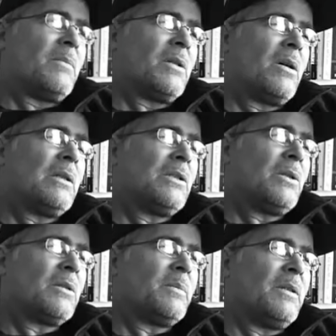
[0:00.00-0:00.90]
The college
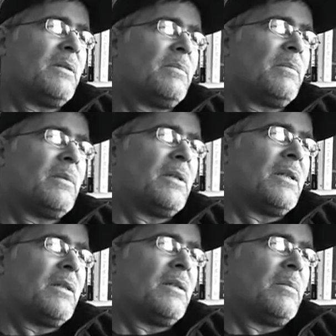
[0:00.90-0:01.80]
owes me
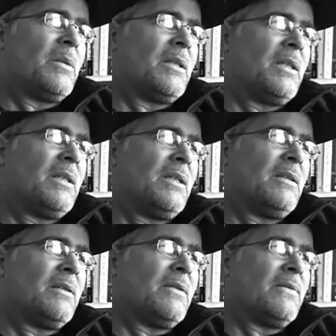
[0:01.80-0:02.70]
the
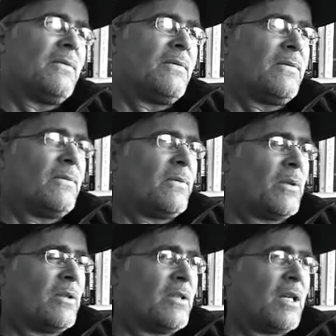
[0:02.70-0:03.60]
money for
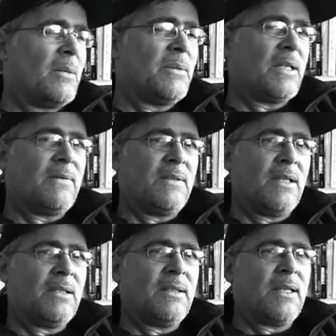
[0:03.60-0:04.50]
the job that I've
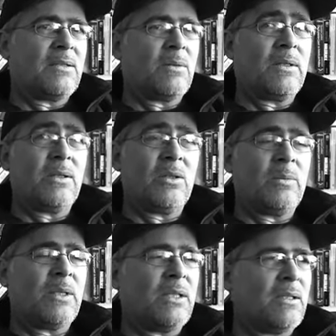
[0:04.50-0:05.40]
done. That's what they owe me.